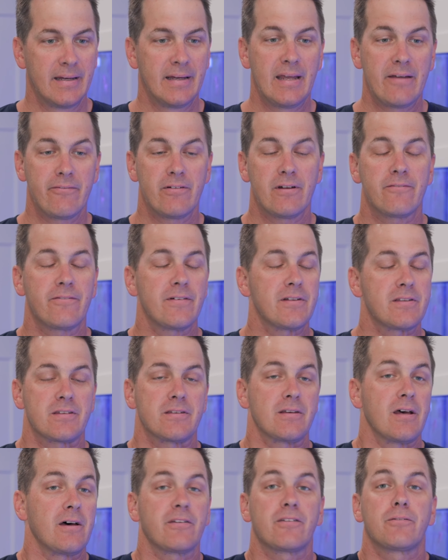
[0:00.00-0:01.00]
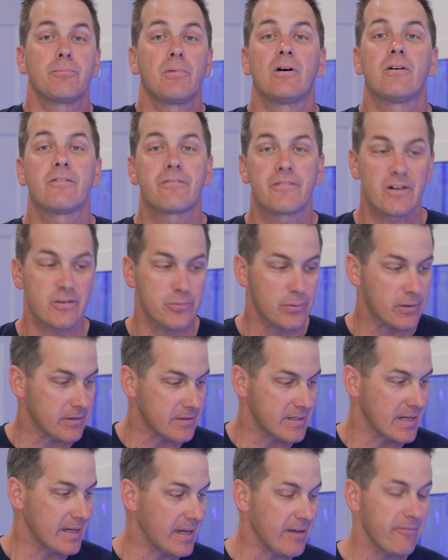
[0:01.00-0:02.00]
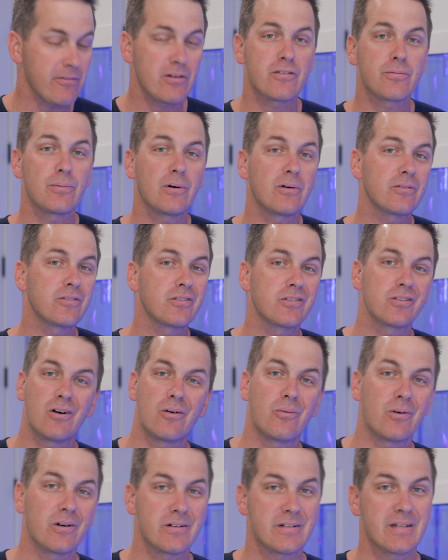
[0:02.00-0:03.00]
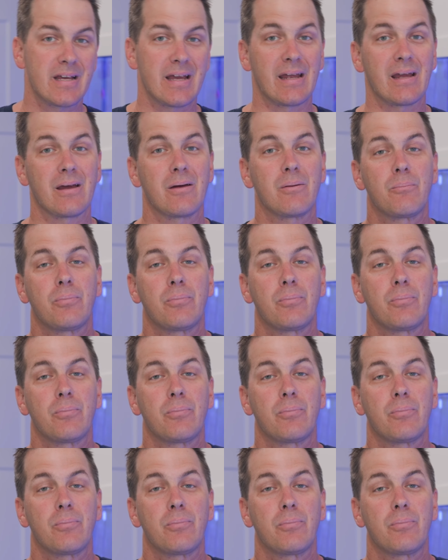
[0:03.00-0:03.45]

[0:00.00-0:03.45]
Even if it's a small freshwater tank, even a small saltwater tank,